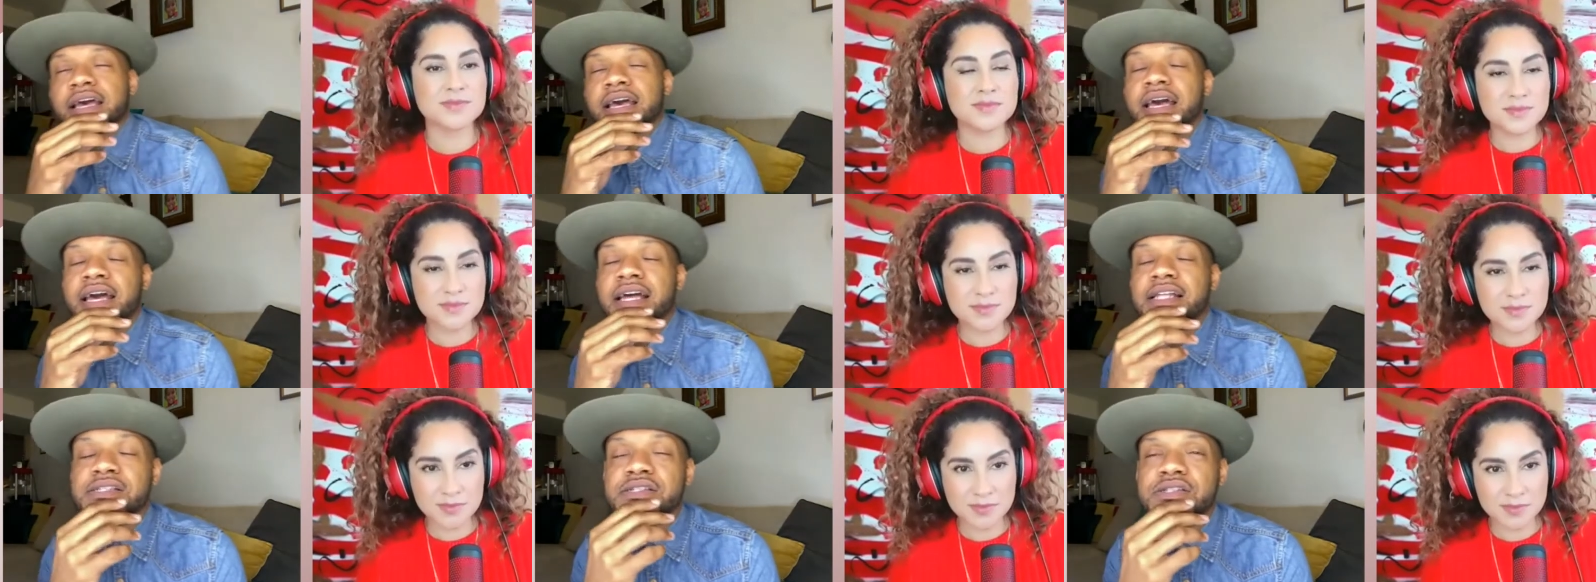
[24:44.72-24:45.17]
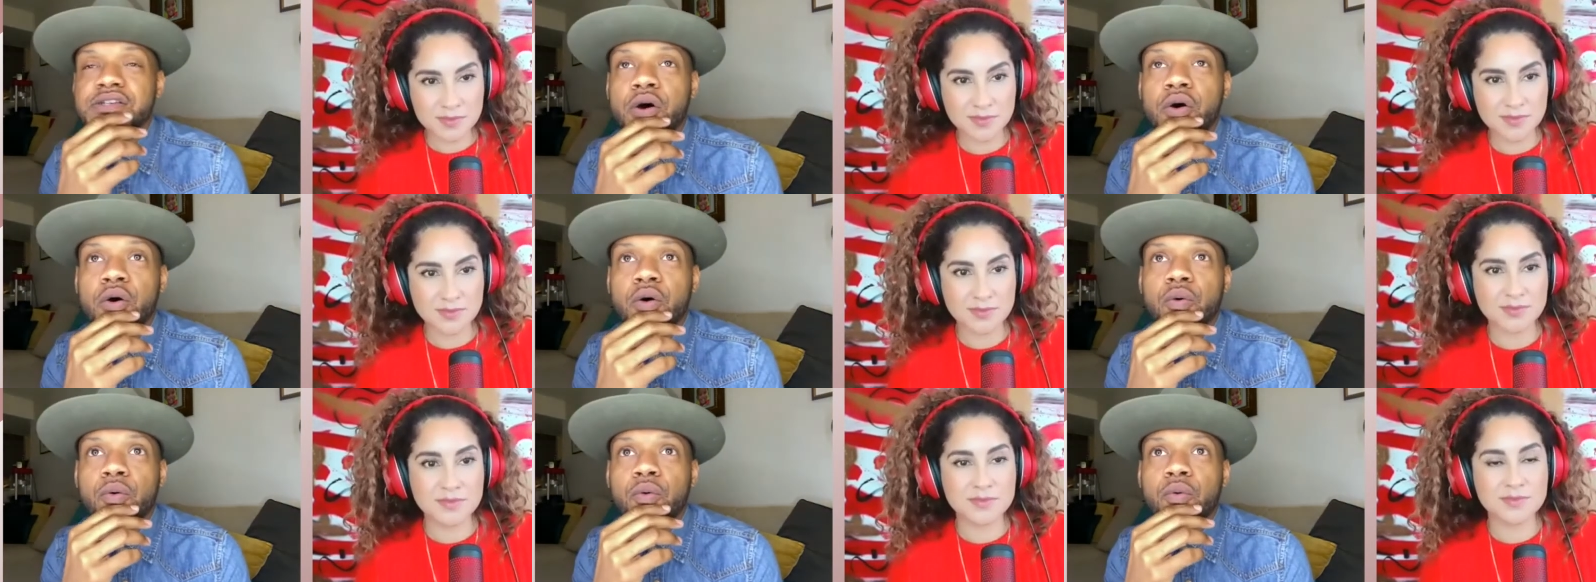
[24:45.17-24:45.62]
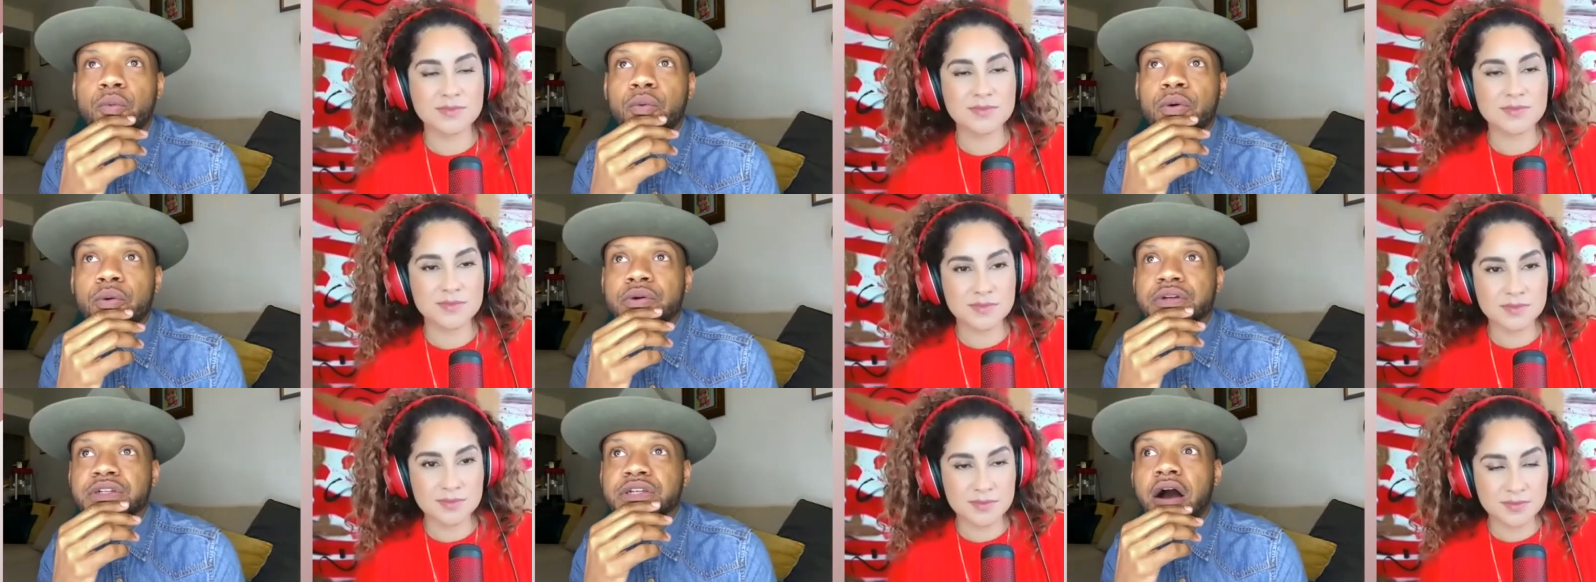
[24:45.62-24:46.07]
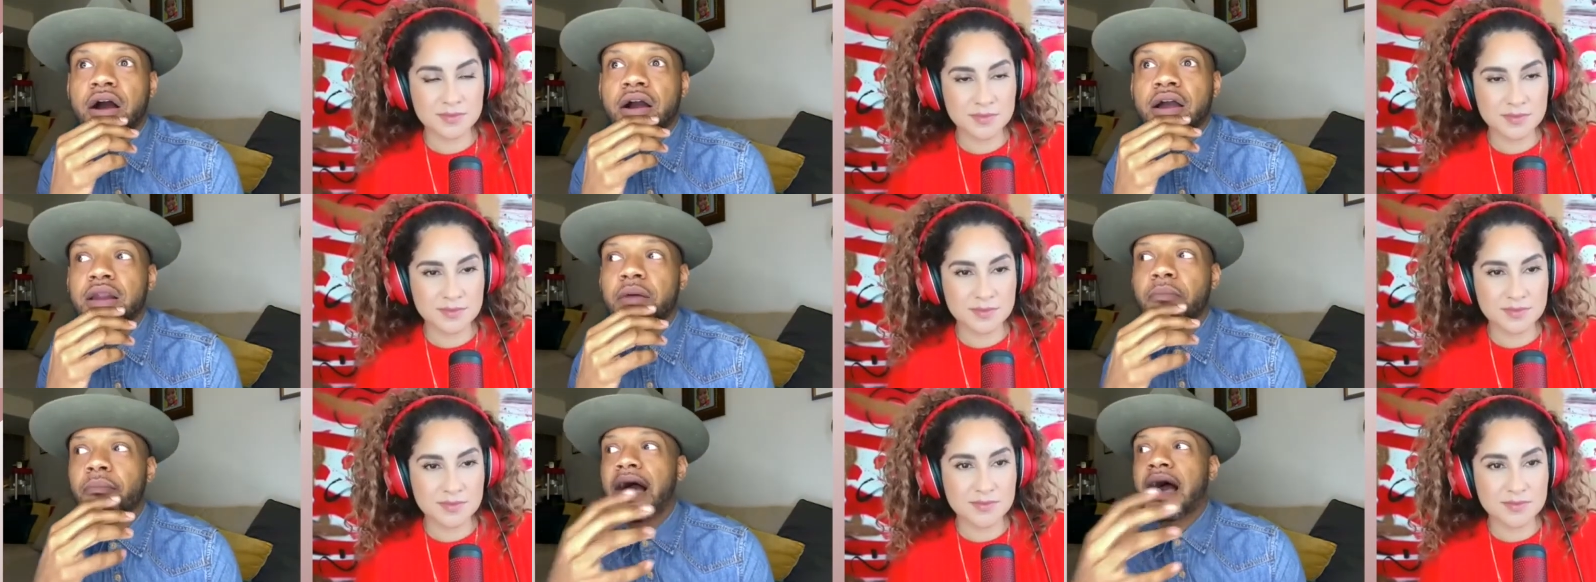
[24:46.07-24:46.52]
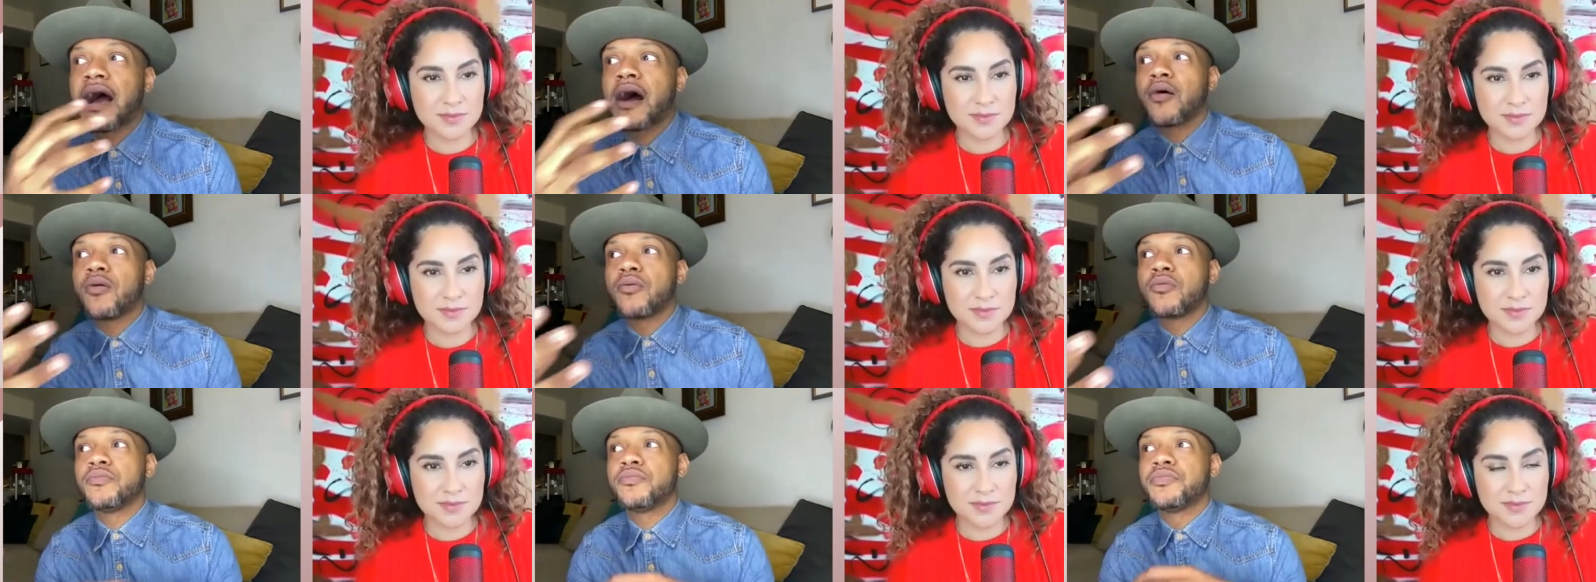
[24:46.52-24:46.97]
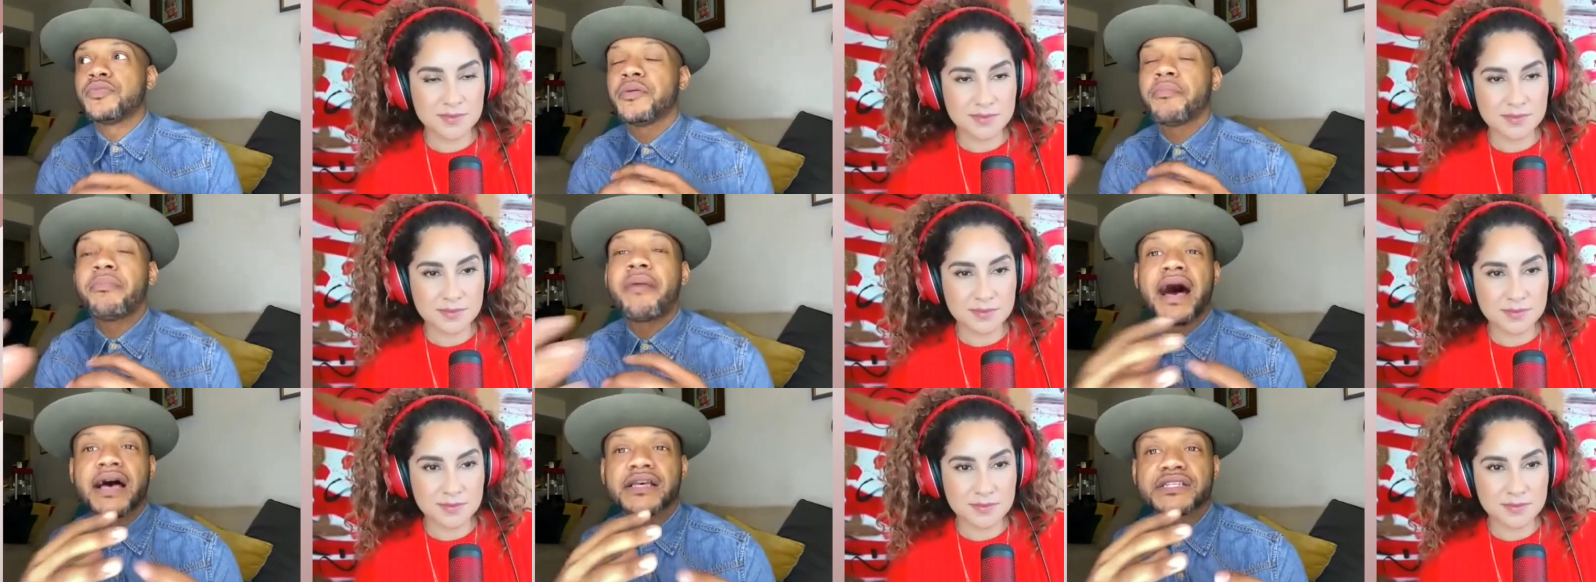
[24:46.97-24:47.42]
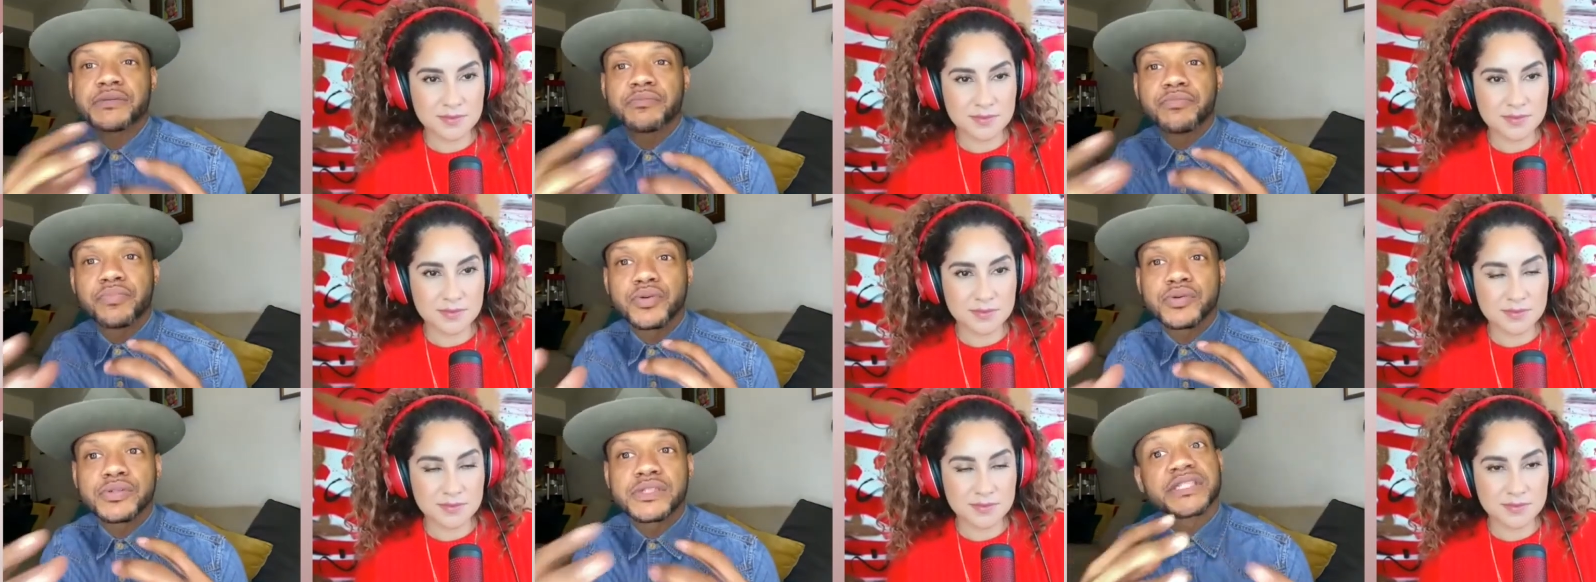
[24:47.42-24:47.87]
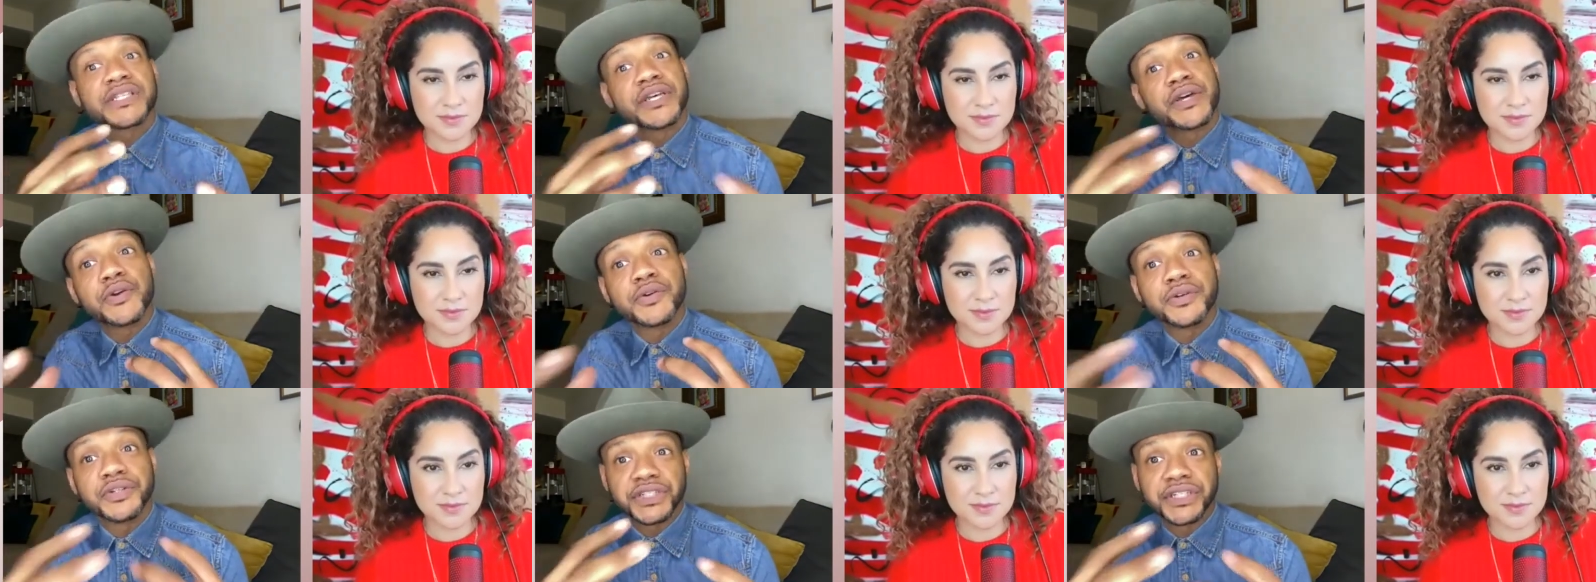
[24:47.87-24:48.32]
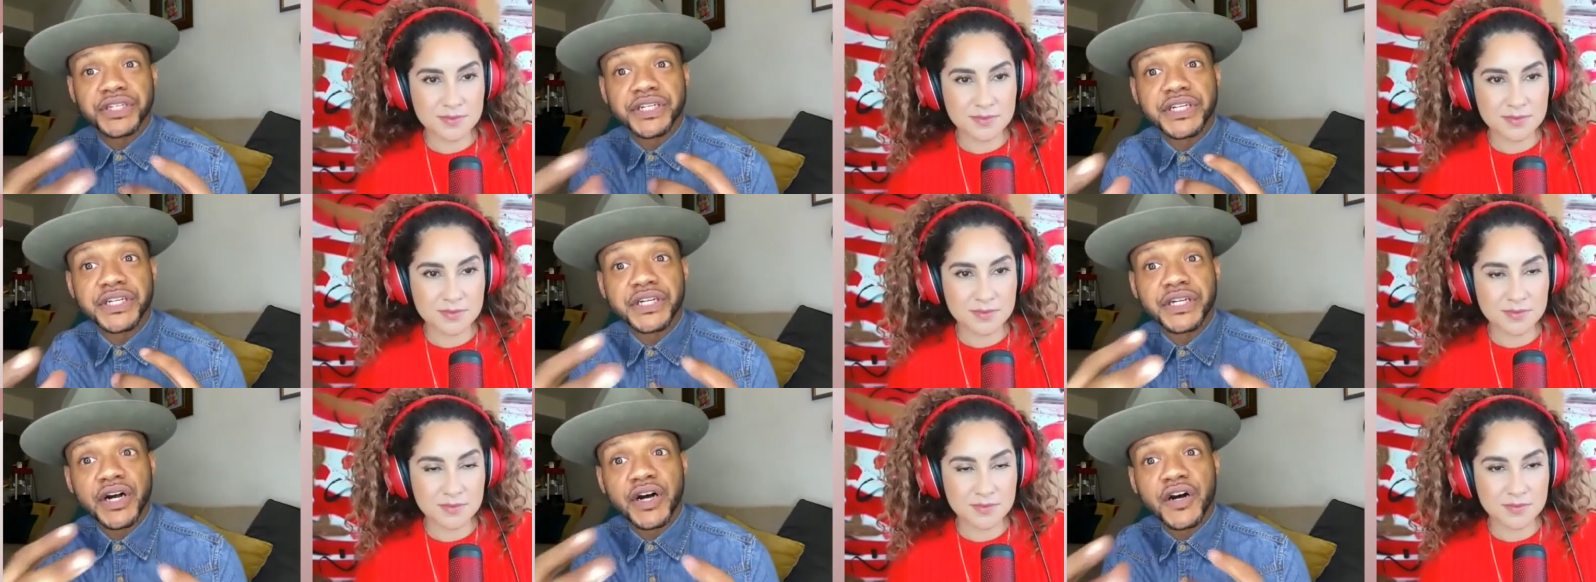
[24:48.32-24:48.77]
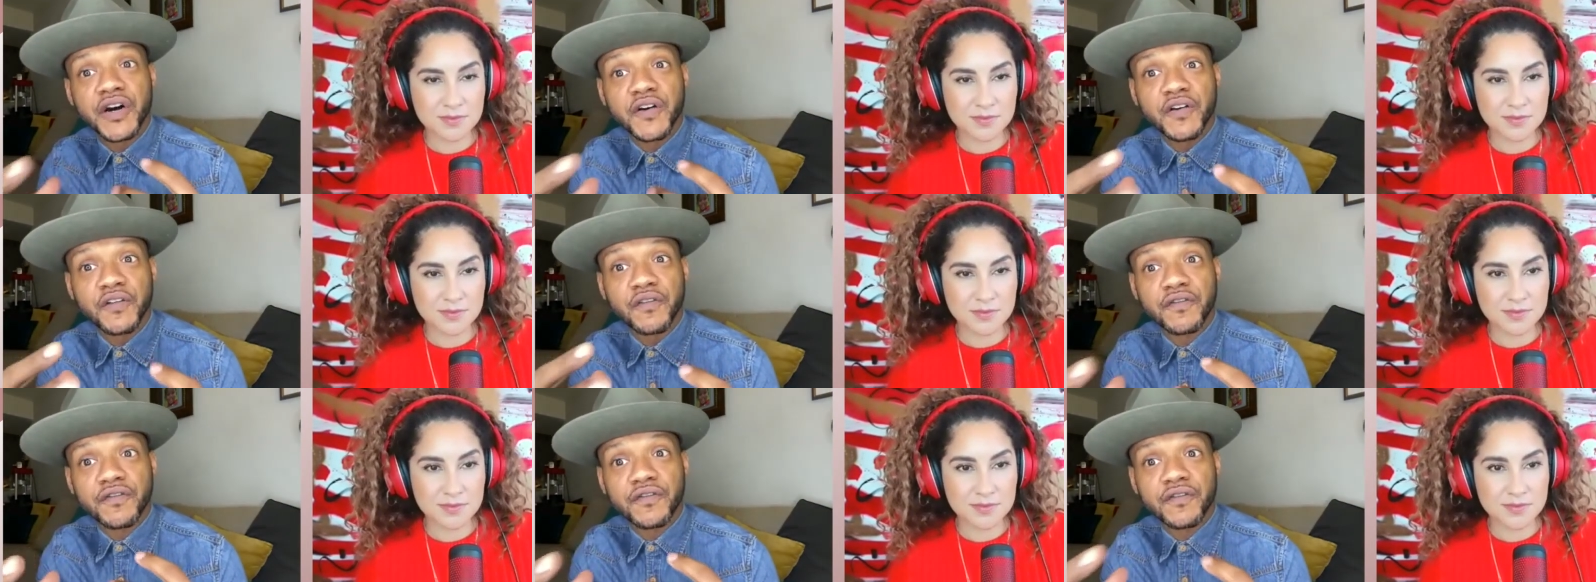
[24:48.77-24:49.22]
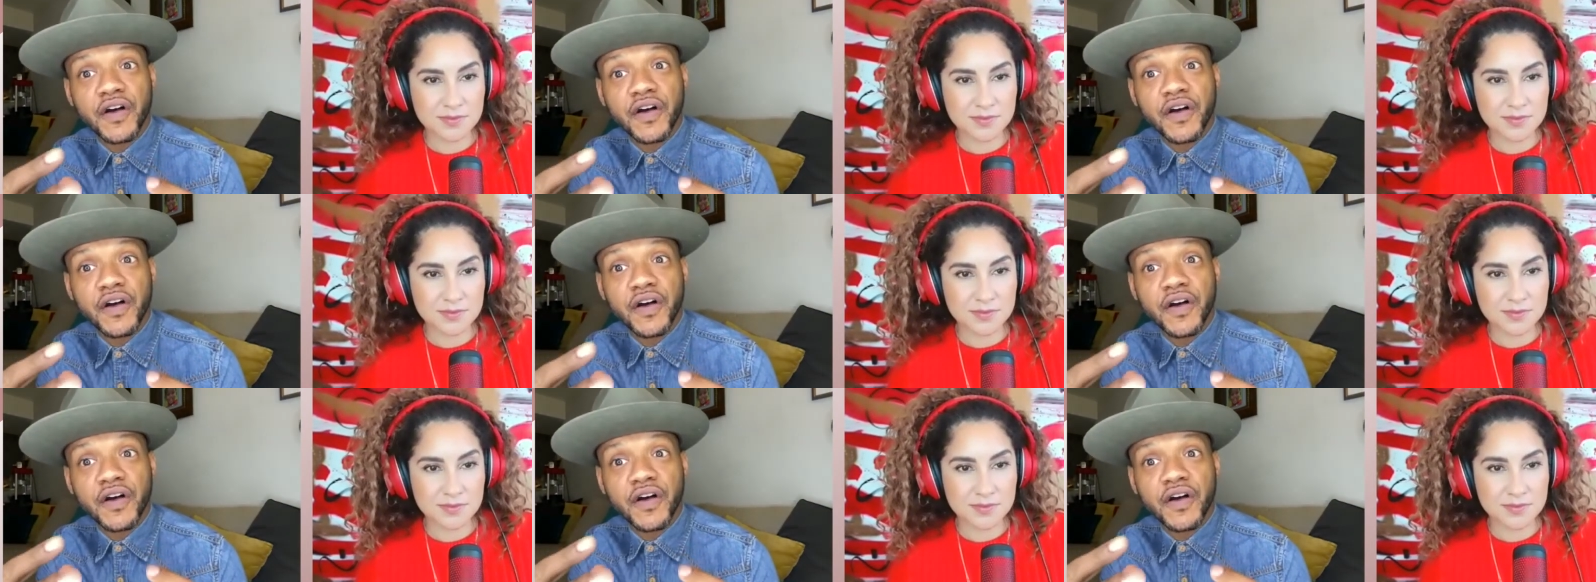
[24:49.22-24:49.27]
Speaker 1: And so we were talking about the possible synergy of